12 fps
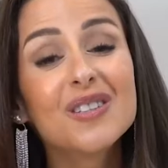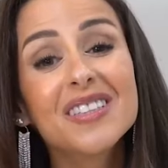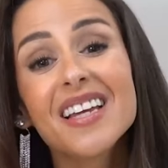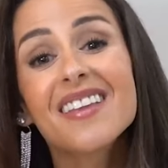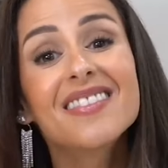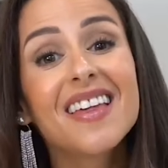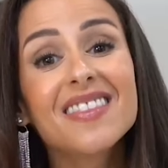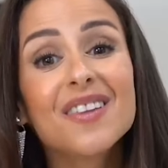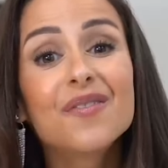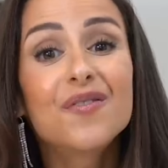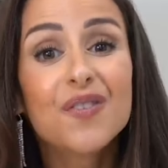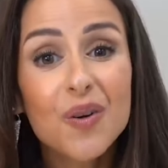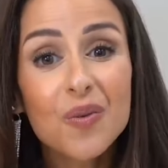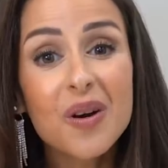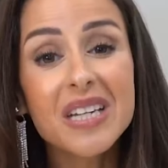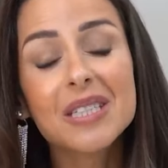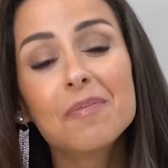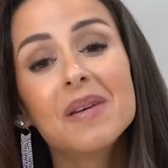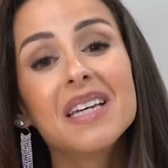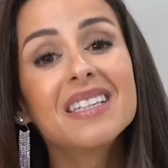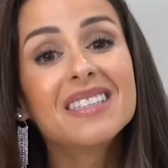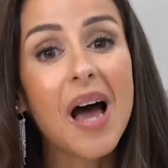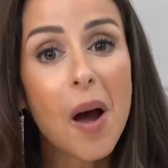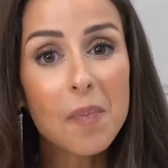said that the full recipe
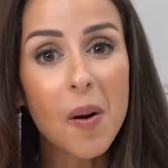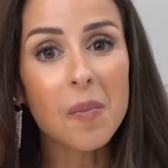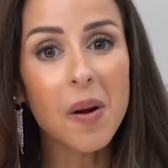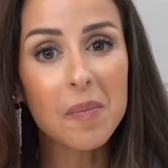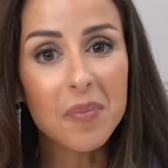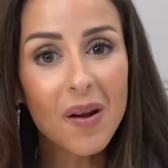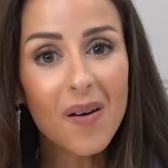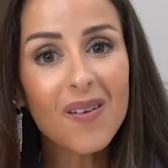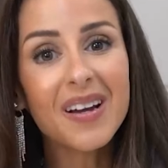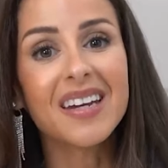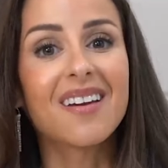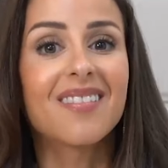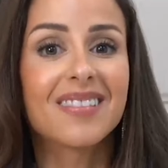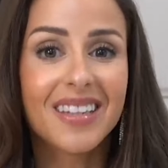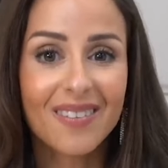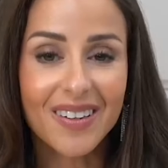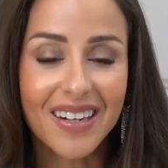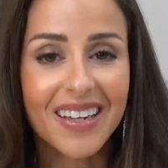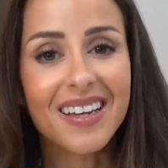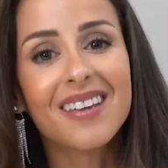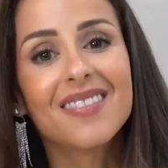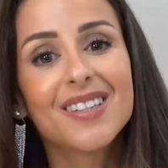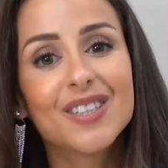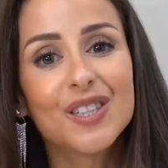is up on my blog and I'll leave a link
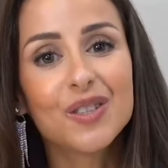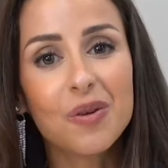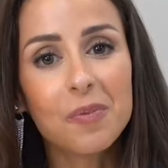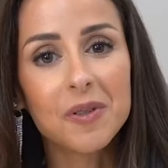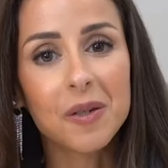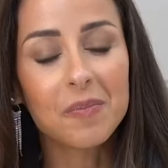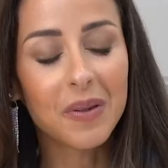in the description